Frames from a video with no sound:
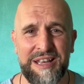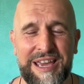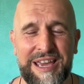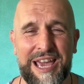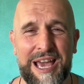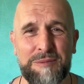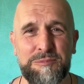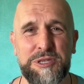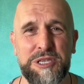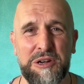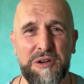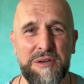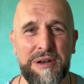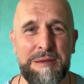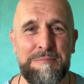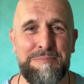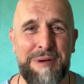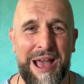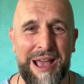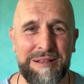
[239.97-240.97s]
He
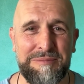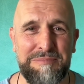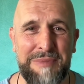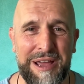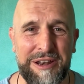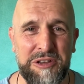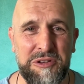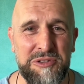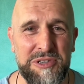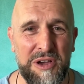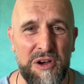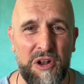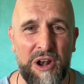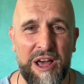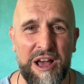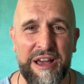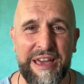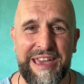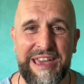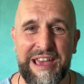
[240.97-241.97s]
absolutely banged Manu to
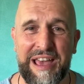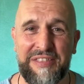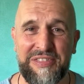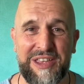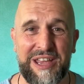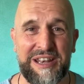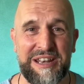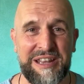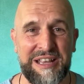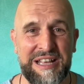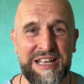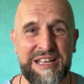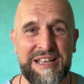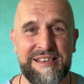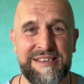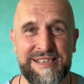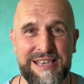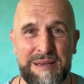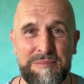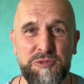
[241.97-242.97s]
Alagi, and then
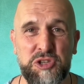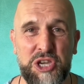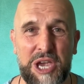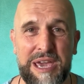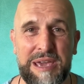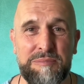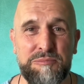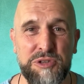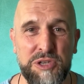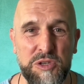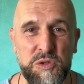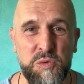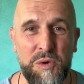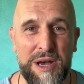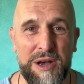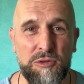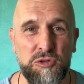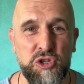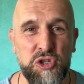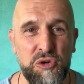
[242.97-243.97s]
Sam James as
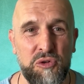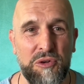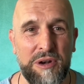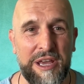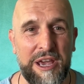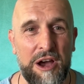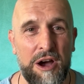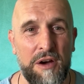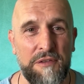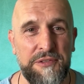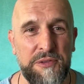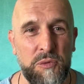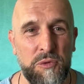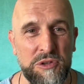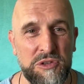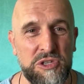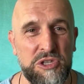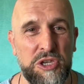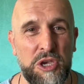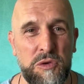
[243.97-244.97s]
well shortly
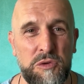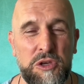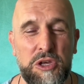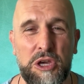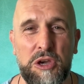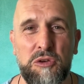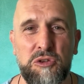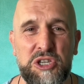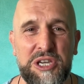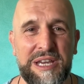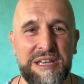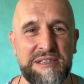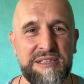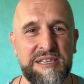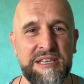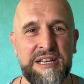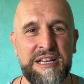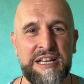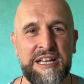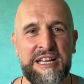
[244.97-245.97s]
afterwards, two huge hits.